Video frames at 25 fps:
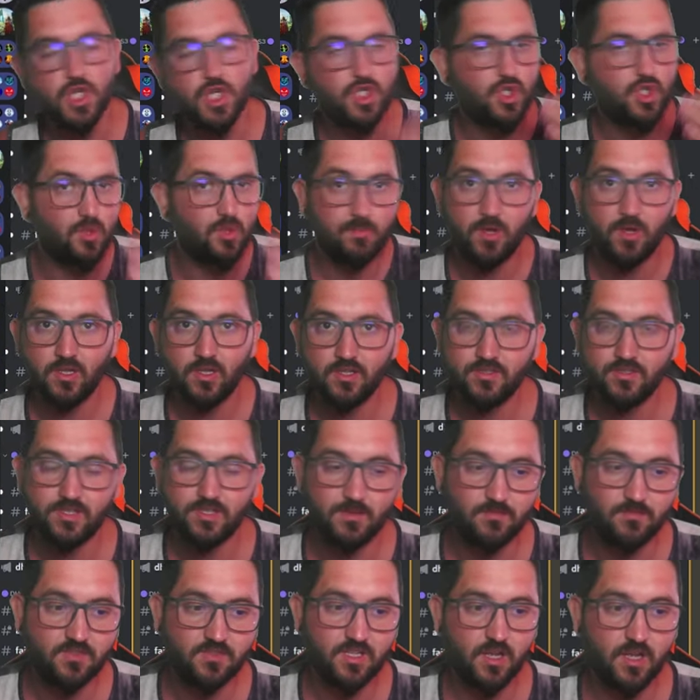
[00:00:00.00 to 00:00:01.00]
should be on the
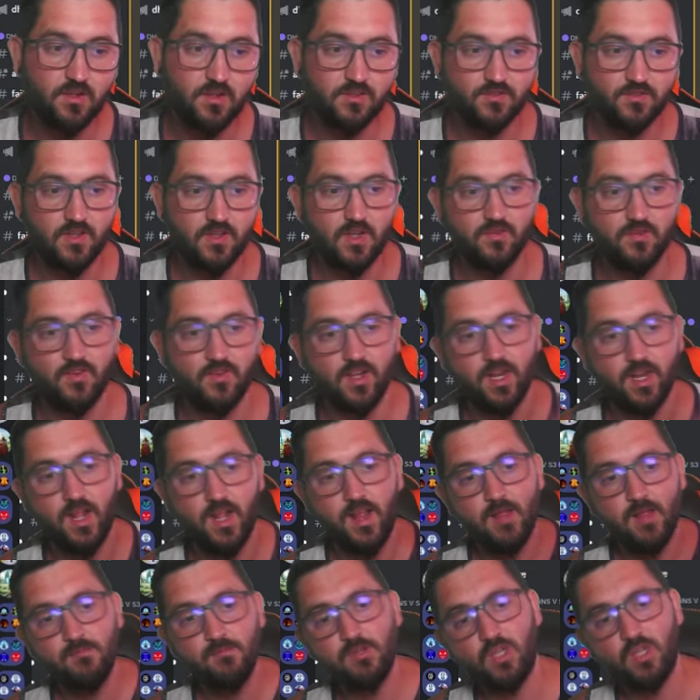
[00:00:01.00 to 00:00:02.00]
same ser server.
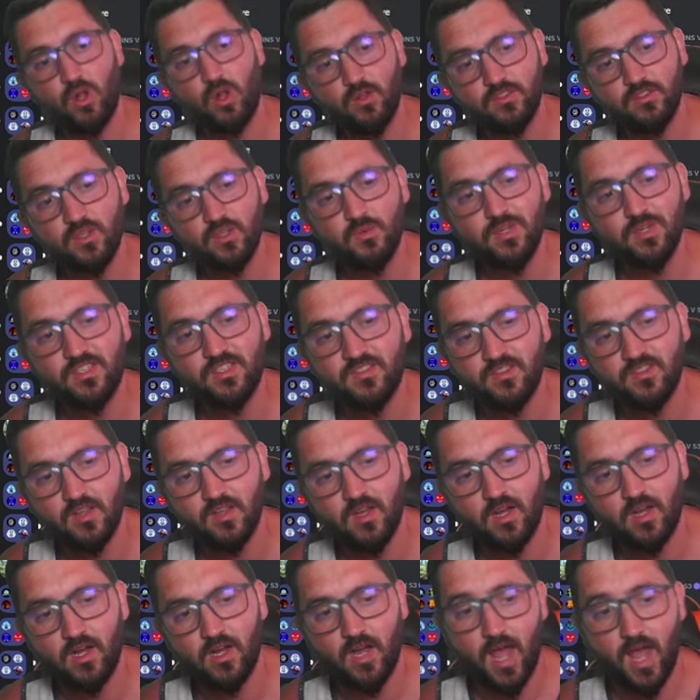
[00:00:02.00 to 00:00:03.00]
But also it's
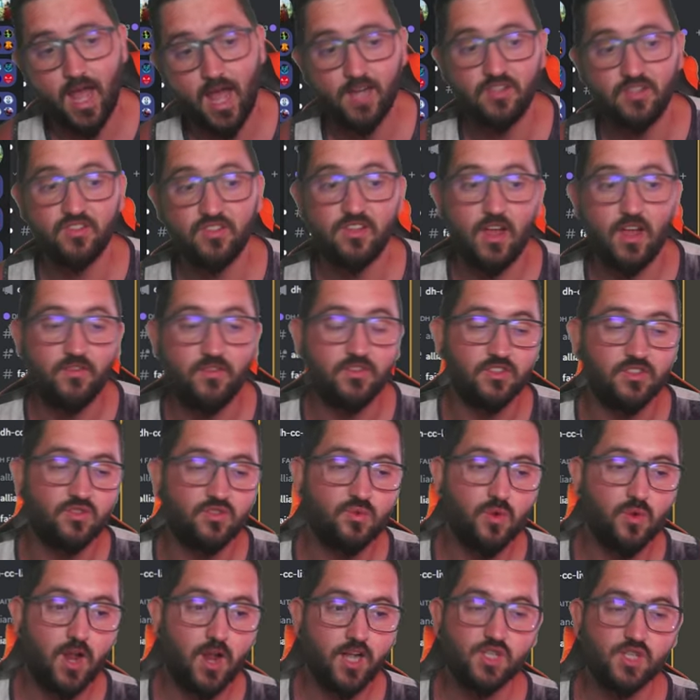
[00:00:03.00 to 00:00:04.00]
uh, Ash, Seth, and
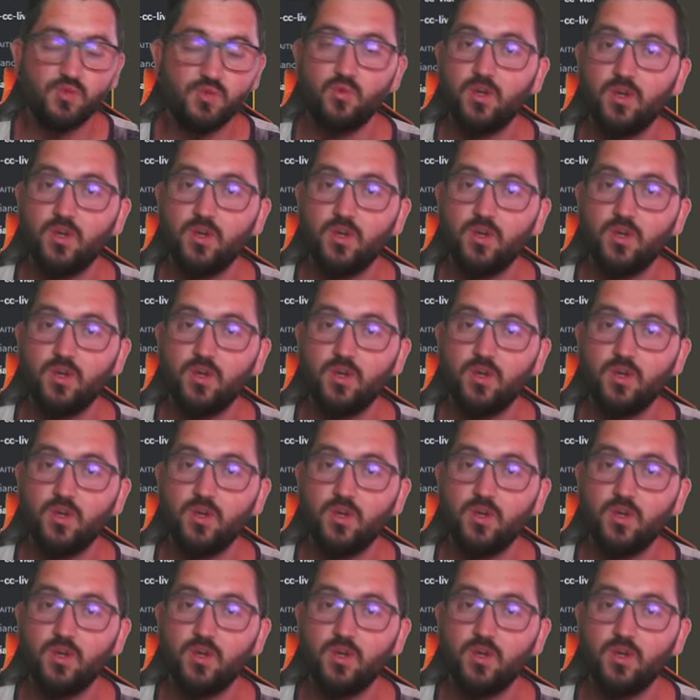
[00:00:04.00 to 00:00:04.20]
Scratch.